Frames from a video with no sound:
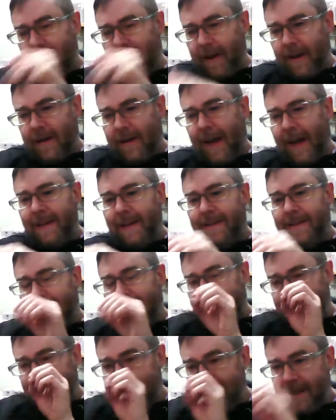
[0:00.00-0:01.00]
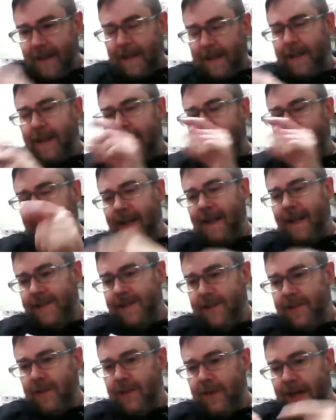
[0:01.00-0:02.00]
like that, and then it needs
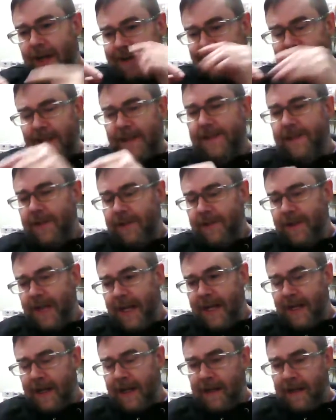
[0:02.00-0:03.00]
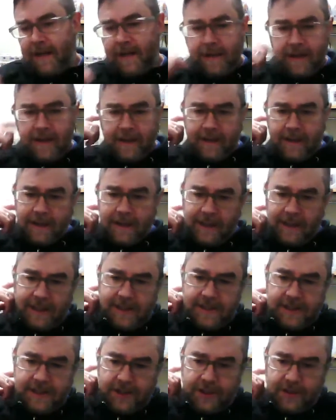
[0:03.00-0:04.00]
to, as it gets new data, it
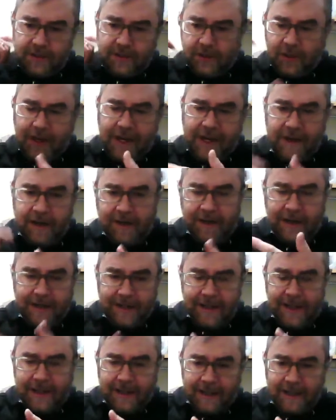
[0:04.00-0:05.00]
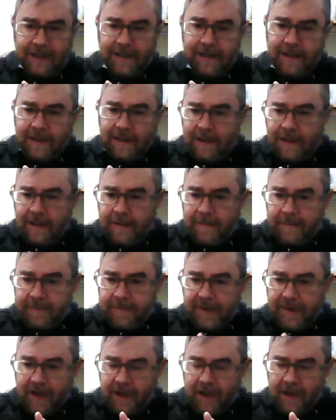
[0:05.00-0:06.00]
needs to train on that data,
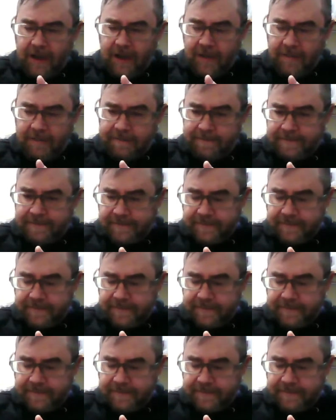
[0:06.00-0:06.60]
for